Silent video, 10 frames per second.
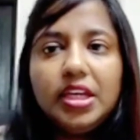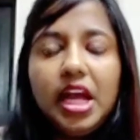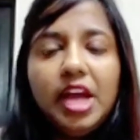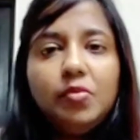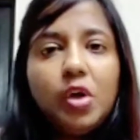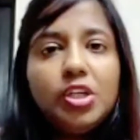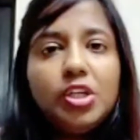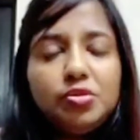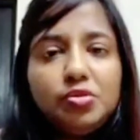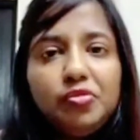I want
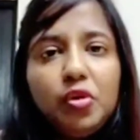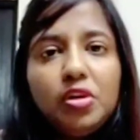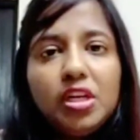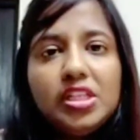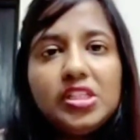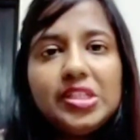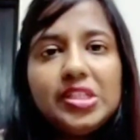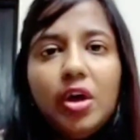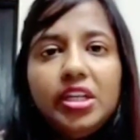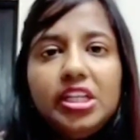you to focus
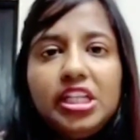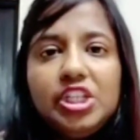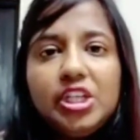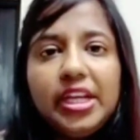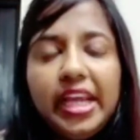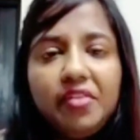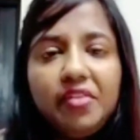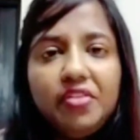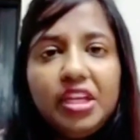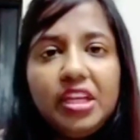on each and
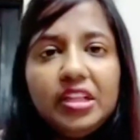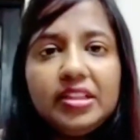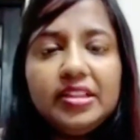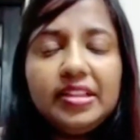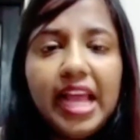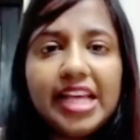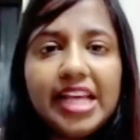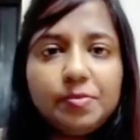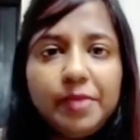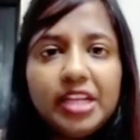every
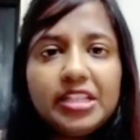aspect.